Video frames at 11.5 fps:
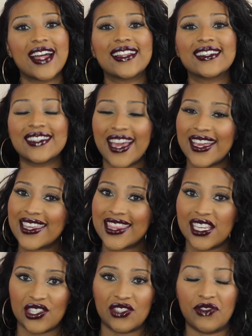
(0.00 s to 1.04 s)
like
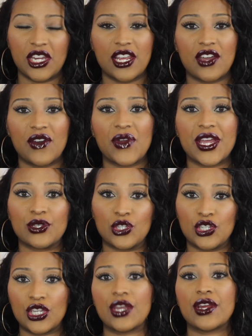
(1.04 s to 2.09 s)
this video, and
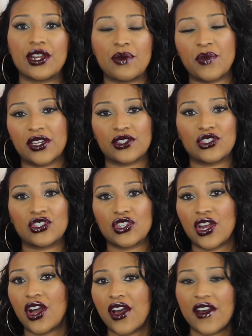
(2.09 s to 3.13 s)
share it amongst
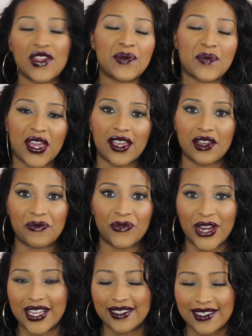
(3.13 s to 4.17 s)
your other makeup
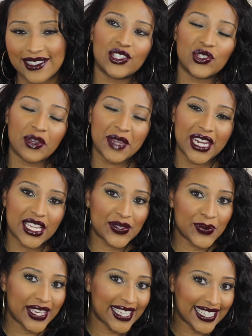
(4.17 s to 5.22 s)
friends. Join me
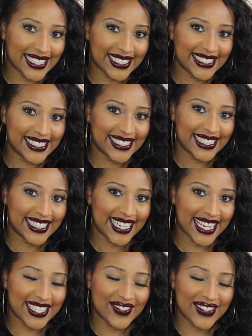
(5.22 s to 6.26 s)
next week,
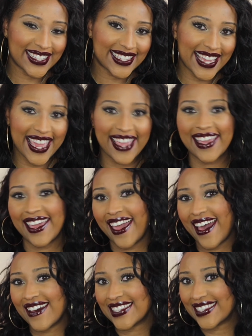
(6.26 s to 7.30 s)
next Wednesday.
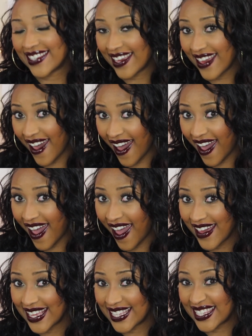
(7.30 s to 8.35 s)
I'll see ya.
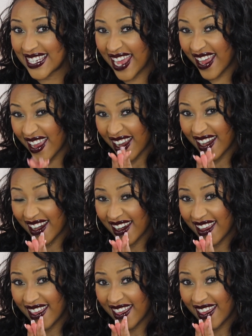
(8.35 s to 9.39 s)
It's a date.
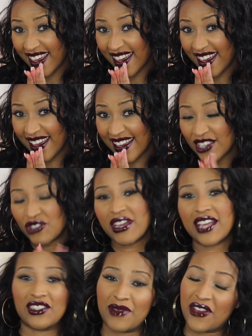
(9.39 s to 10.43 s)
Because you
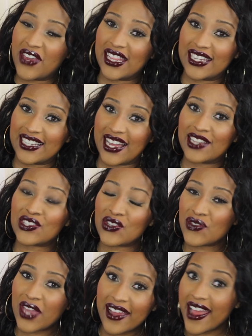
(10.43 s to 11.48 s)
guys are my Valentine, so
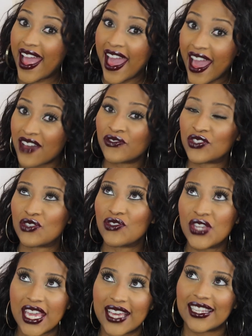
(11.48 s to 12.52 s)
you kind of have to.
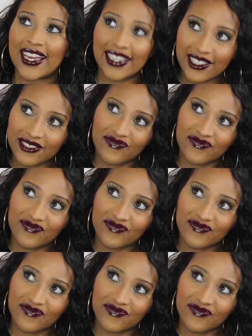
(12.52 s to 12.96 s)
You can't like